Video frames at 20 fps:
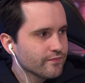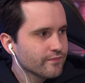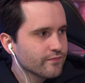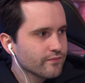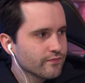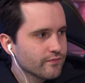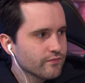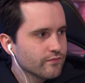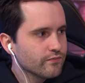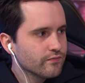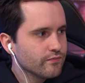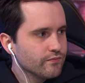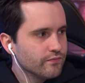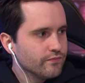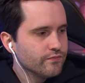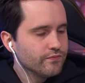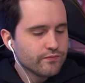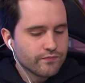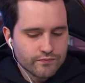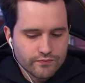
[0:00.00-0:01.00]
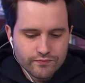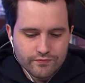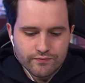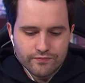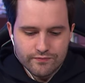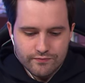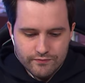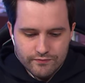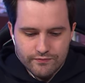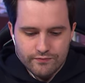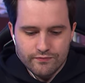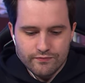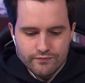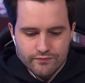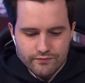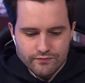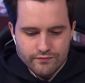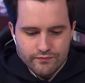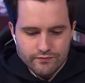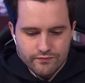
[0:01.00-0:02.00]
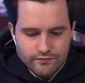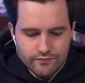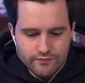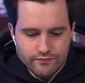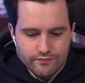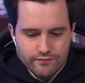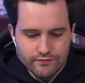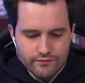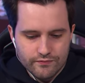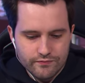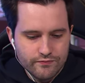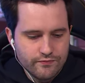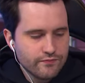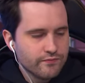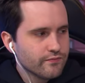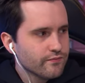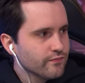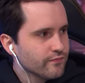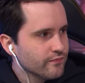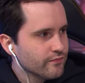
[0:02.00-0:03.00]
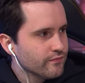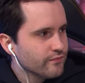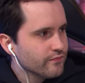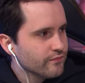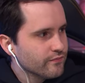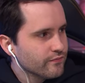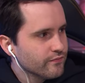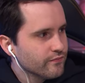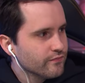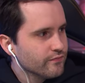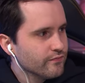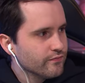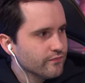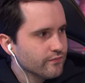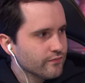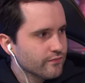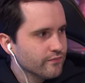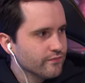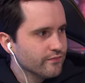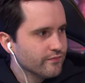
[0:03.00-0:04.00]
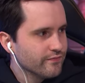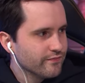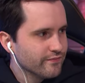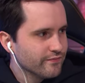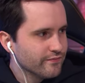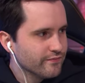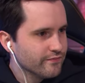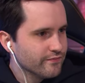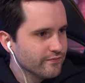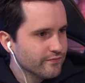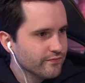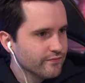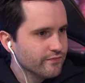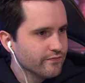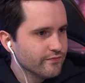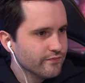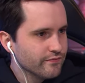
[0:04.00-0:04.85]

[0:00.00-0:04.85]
(silent)